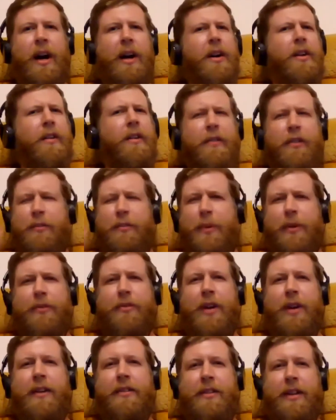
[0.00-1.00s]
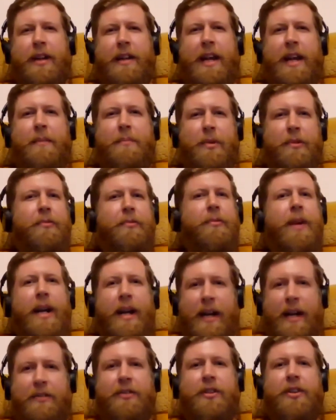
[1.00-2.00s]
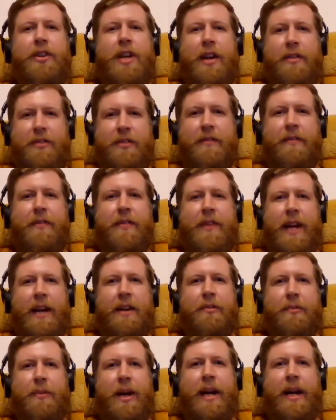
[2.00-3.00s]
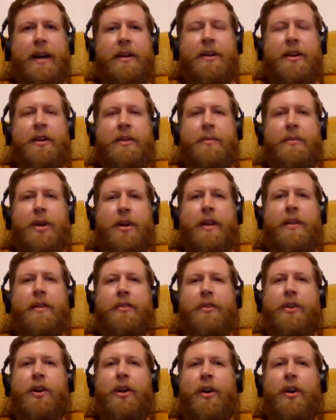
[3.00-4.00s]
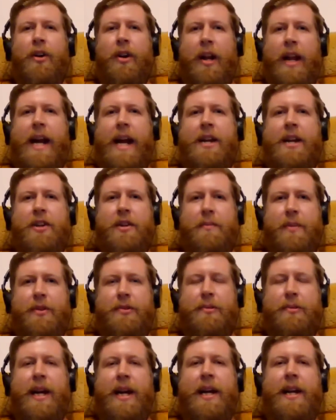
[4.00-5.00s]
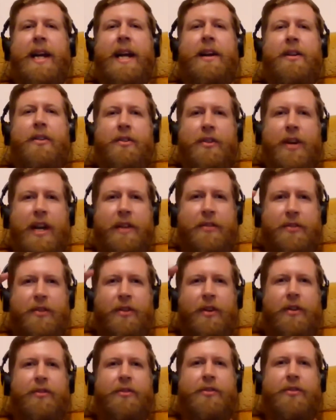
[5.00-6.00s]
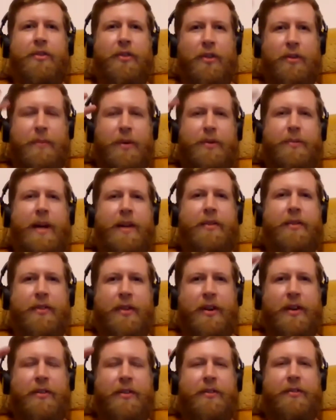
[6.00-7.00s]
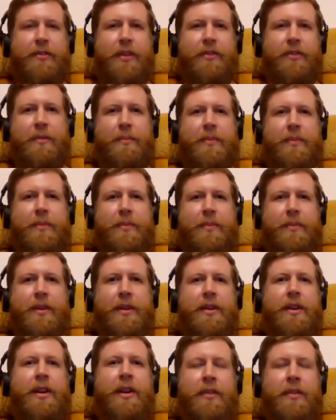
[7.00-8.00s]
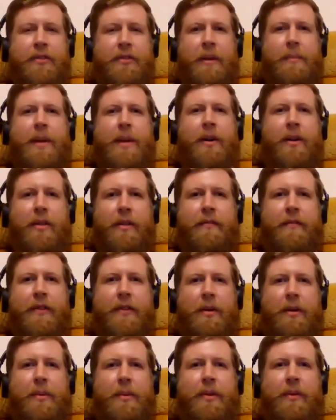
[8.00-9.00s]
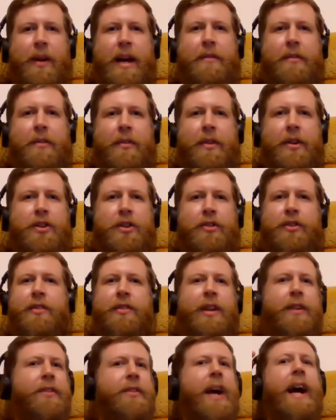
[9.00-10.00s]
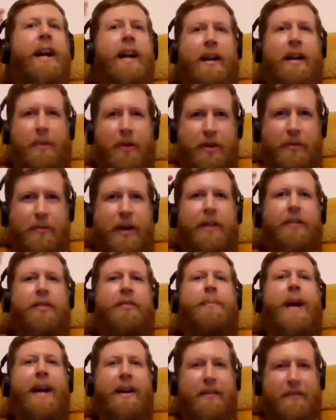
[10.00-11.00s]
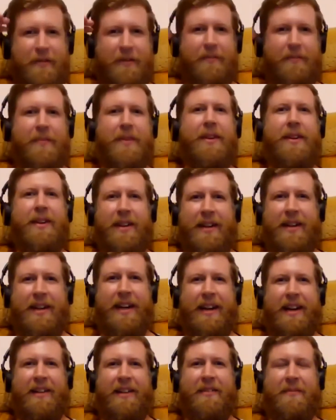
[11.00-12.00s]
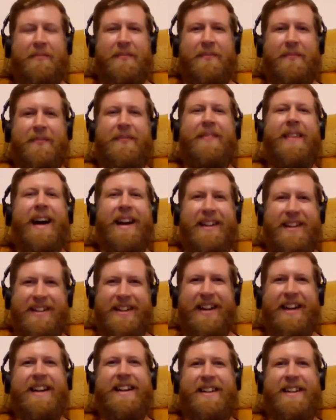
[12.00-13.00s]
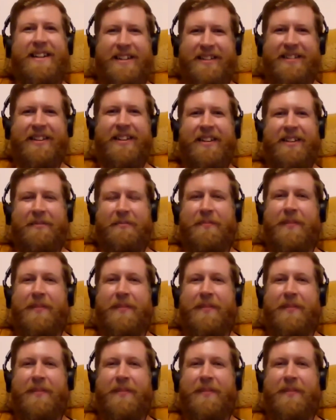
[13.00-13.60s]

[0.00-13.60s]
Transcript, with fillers: I don't know if it's hmm. precisely that, but really suggestive things where you know there's a correlation between increased crosstalk between certain systems and something on the phenomenal level that just is exactly what you would expect from um, that change. So